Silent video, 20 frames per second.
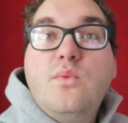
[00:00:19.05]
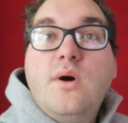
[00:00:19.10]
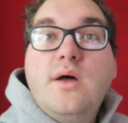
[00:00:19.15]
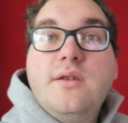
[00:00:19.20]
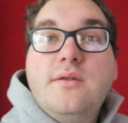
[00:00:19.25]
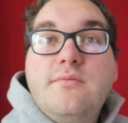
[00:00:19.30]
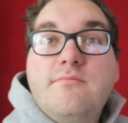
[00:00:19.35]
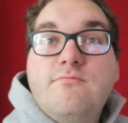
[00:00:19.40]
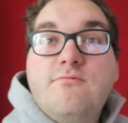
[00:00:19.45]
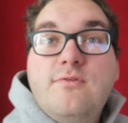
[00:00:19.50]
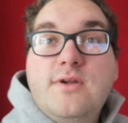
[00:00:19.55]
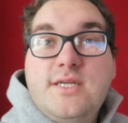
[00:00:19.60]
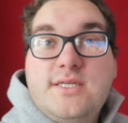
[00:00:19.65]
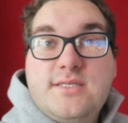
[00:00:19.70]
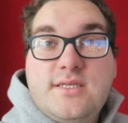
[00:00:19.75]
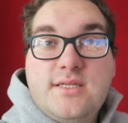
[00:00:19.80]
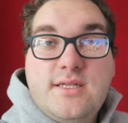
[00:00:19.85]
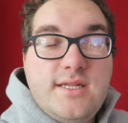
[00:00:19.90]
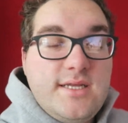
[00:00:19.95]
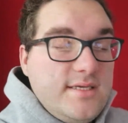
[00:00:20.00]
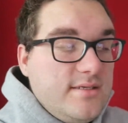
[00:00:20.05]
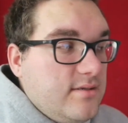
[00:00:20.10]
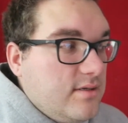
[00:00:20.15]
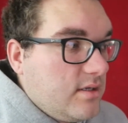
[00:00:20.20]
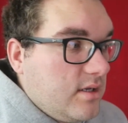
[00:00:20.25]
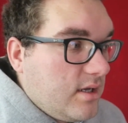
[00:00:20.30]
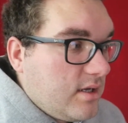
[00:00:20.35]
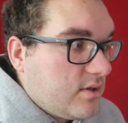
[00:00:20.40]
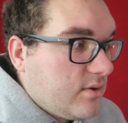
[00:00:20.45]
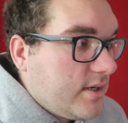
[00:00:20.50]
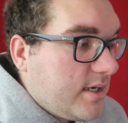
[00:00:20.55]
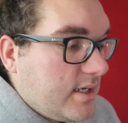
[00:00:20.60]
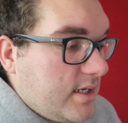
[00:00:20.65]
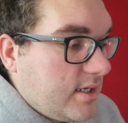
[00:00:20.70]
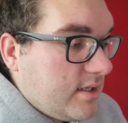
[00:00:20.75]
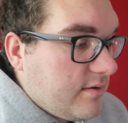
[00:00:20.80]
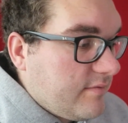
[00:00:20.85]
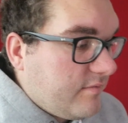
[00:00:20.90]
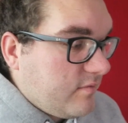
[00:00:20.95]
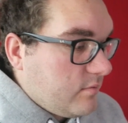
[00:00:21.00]
One recently. I quite
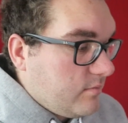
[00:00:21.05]
like the